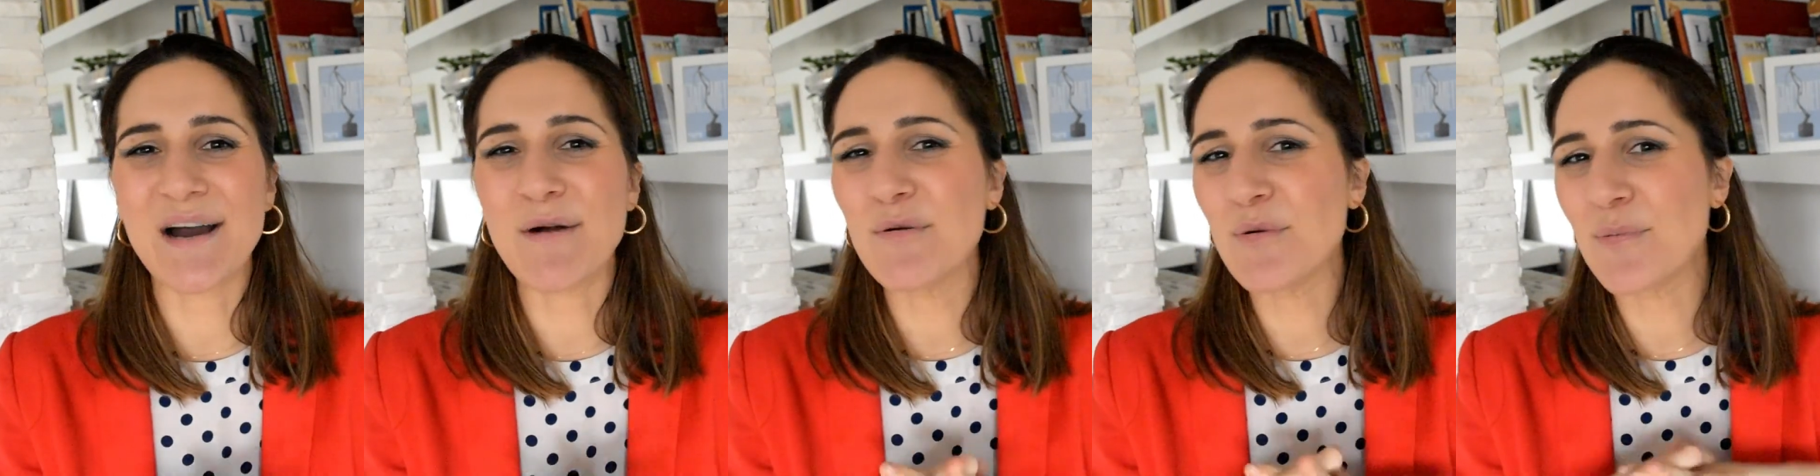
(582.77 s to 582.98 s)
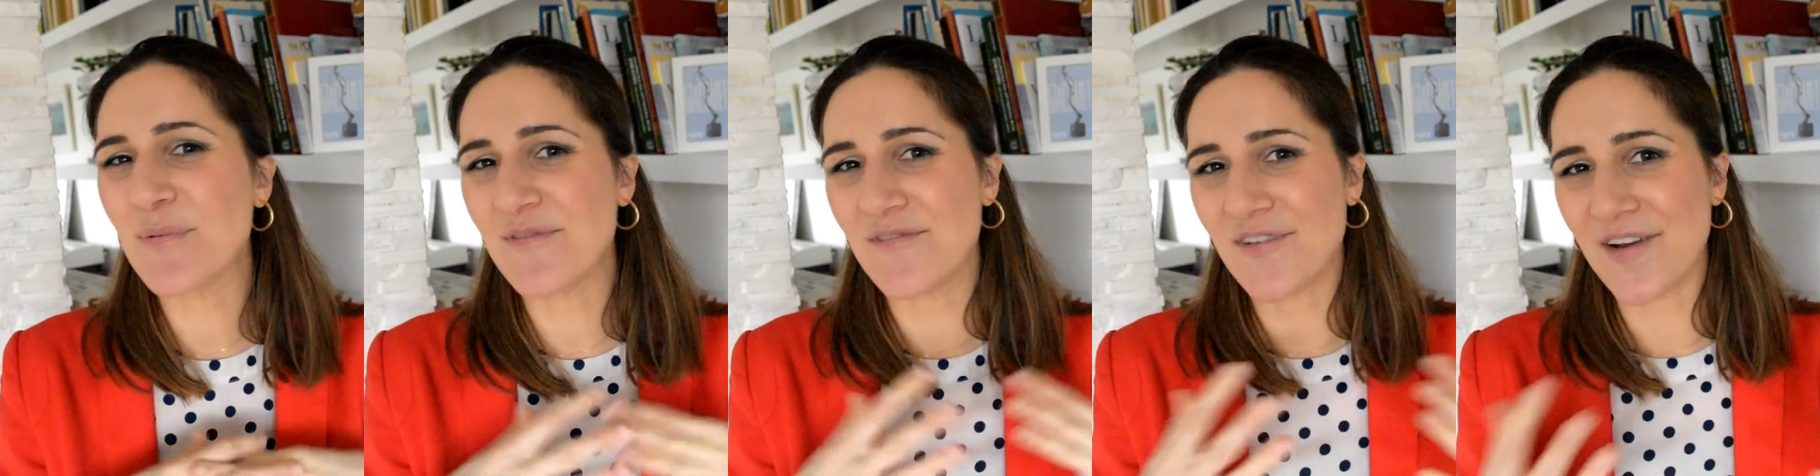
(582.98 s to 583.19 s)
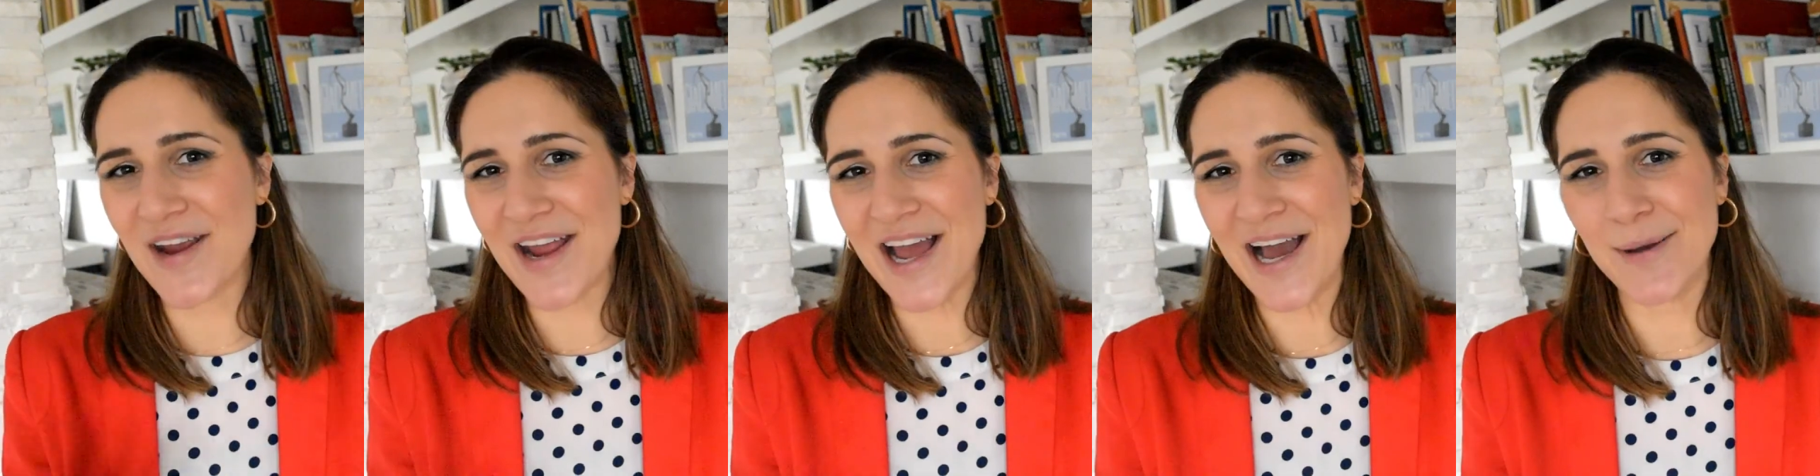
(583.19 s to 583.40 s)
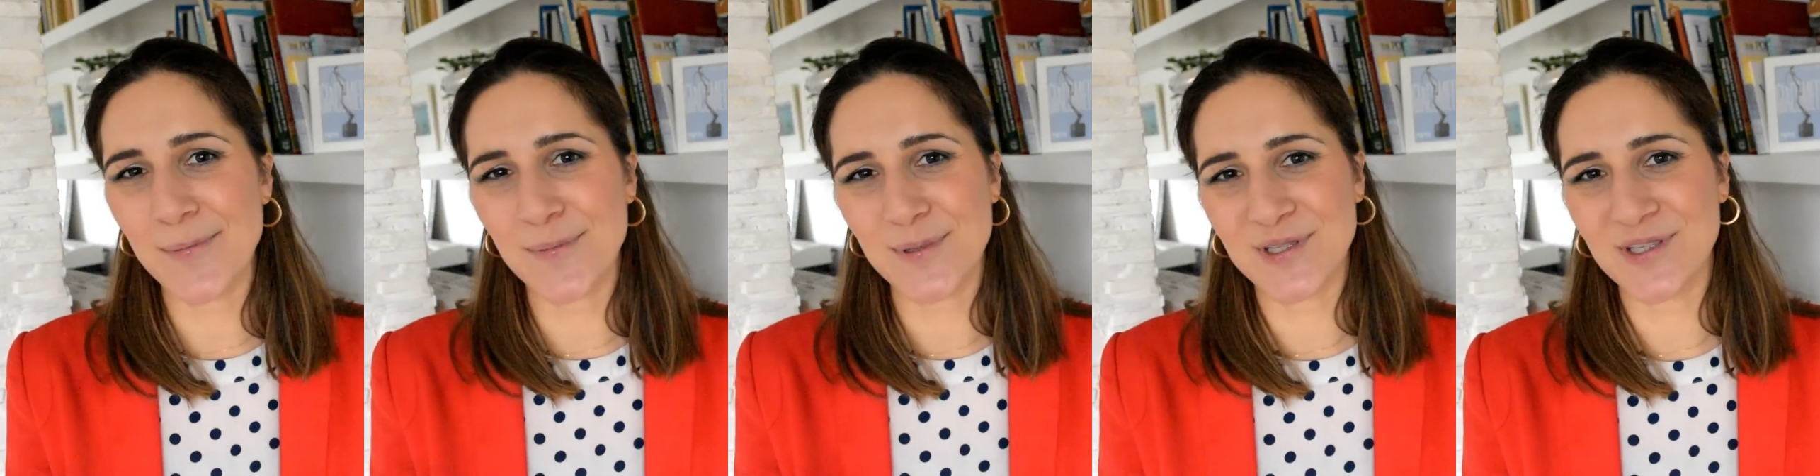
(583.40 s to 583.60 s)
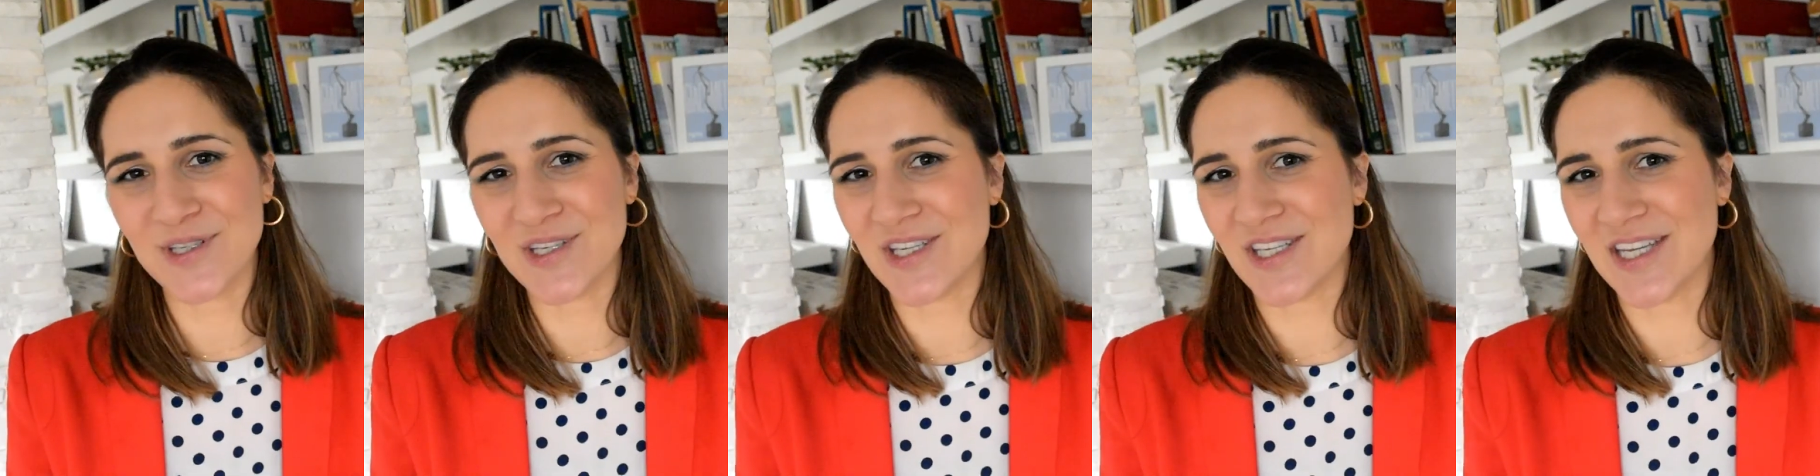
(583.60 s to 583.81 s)
will be very
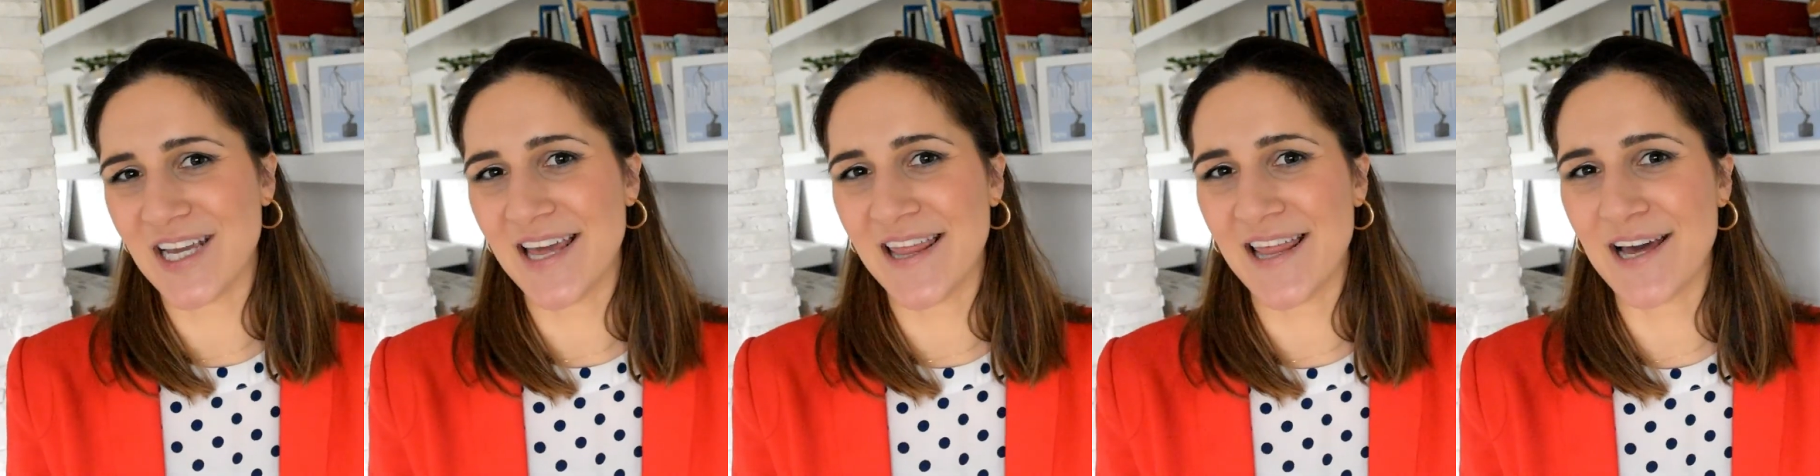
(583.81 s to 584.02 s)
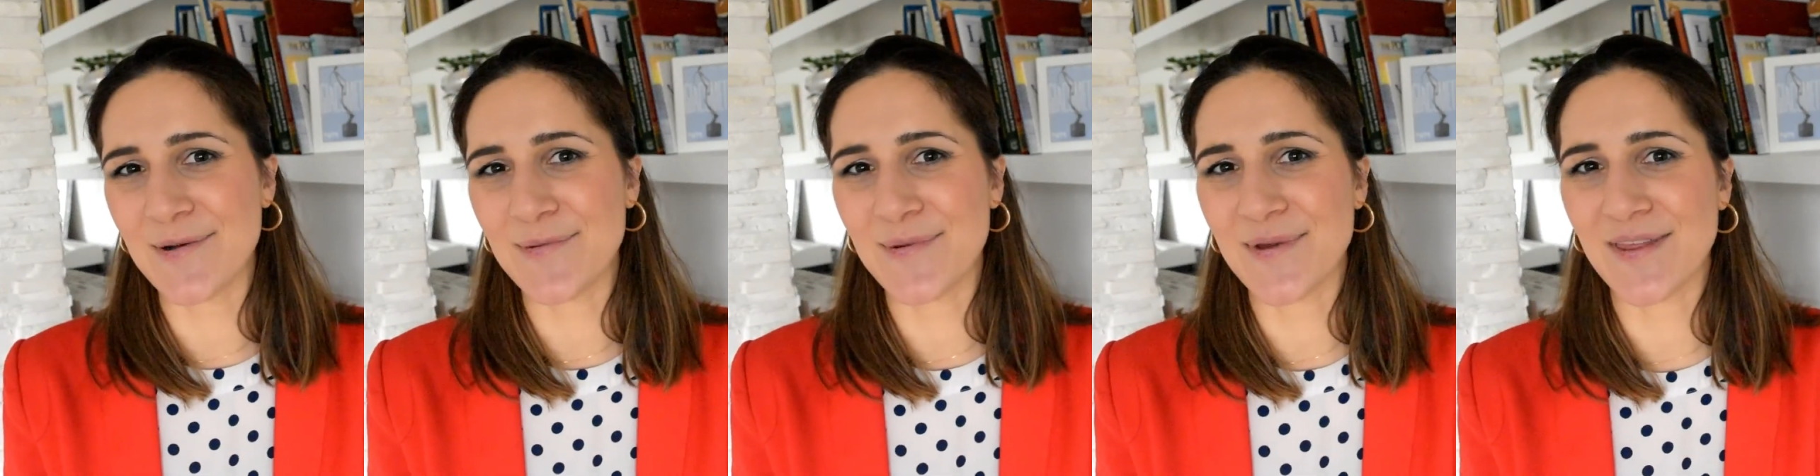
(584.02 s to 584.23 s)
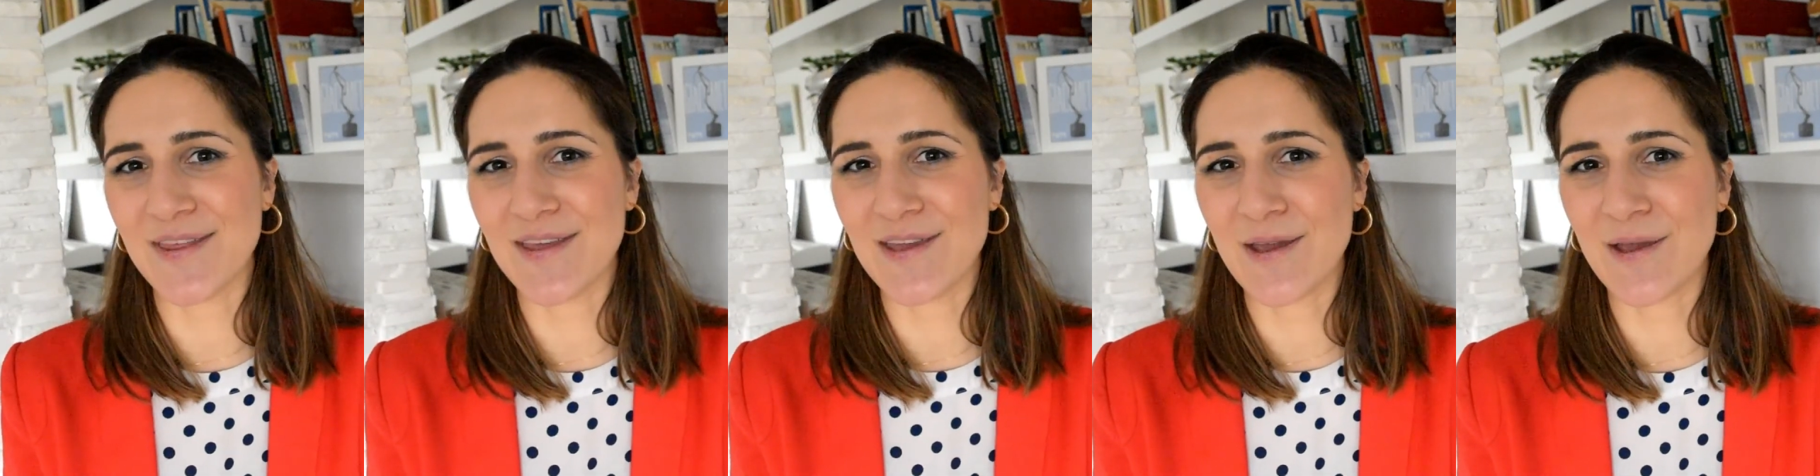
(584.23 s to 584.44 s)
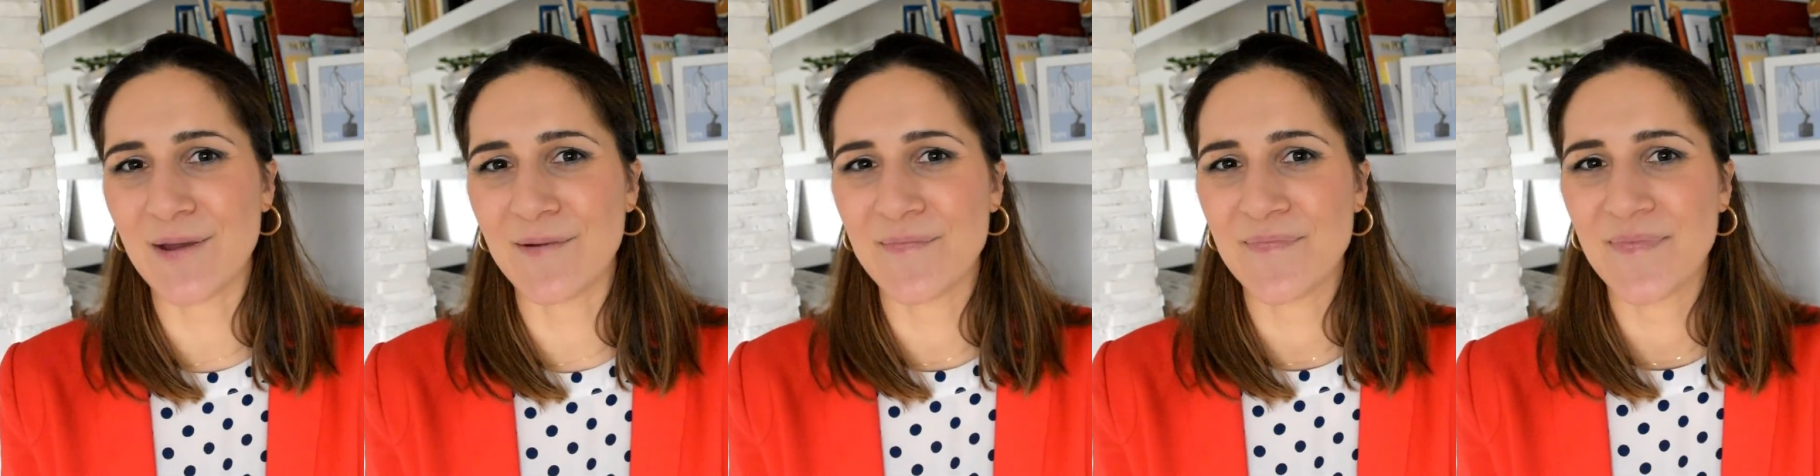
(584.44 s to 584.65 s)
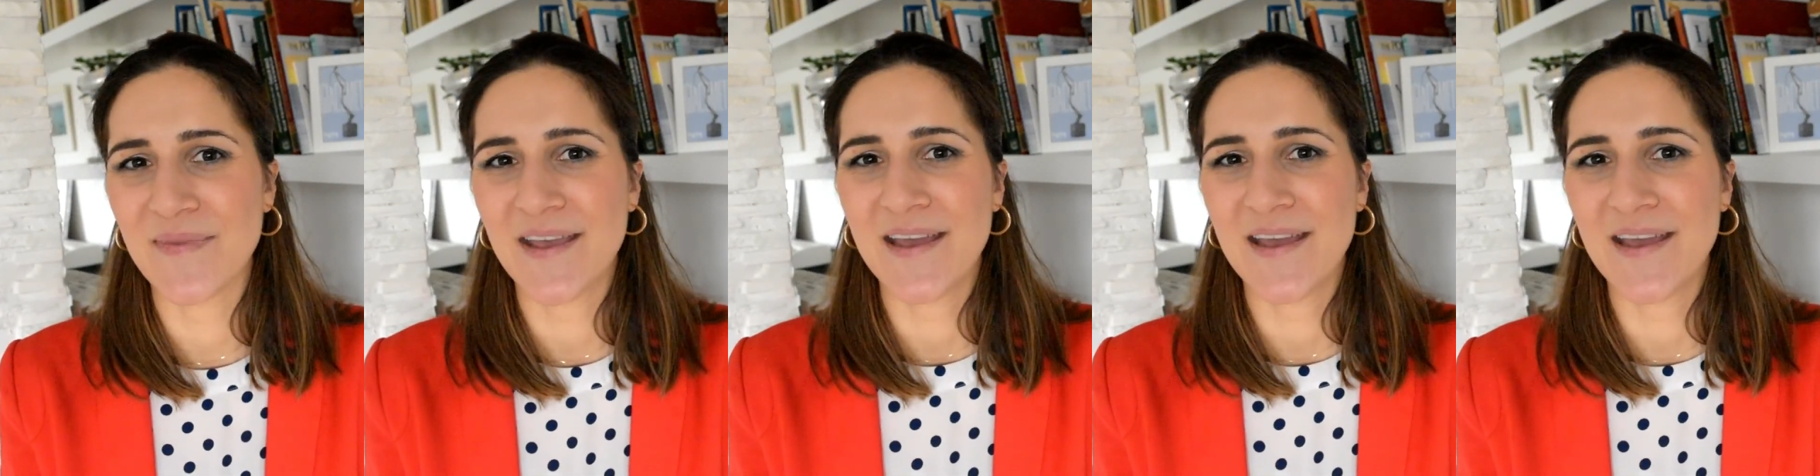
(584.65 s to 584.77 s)
happy to share that with you.